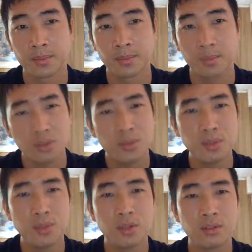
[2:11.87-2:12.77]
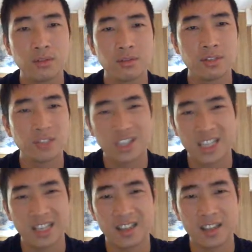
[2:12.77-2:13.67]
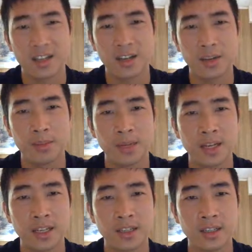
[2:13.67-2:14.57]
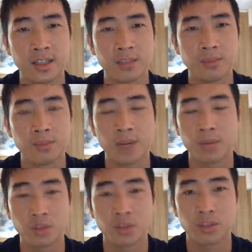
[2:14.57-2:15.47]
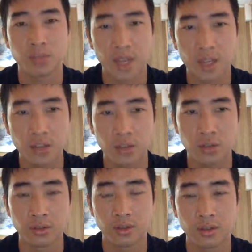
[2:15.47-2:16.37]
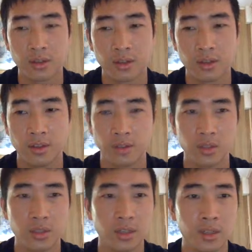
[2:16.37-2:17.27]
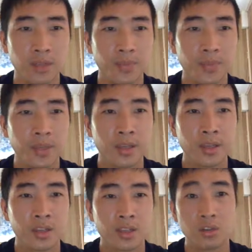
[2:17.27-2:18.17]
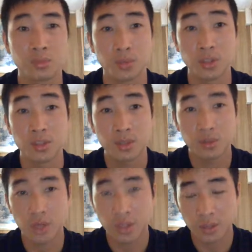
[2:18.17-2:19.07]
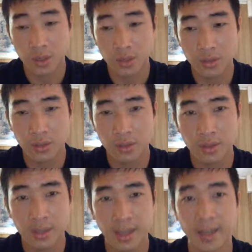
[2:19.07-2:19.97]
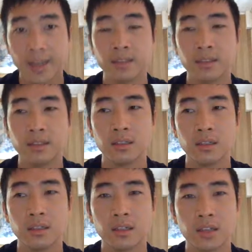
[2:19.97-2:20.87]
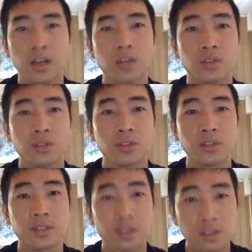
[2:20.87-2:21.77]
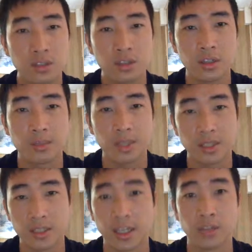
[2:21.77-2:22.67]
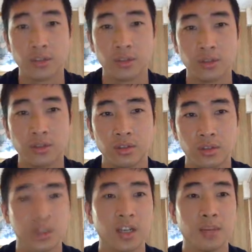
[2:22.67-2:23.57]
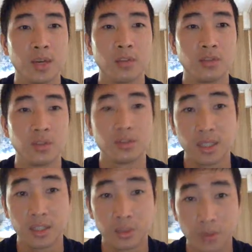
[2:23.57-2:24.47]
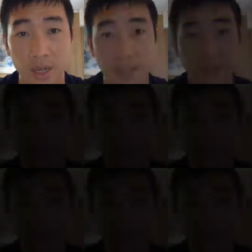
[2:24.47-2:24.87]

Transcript: most people just get there by public transportation. There is South Brisbane train station and Cultural Centre bus station, just a couple hundred meters away.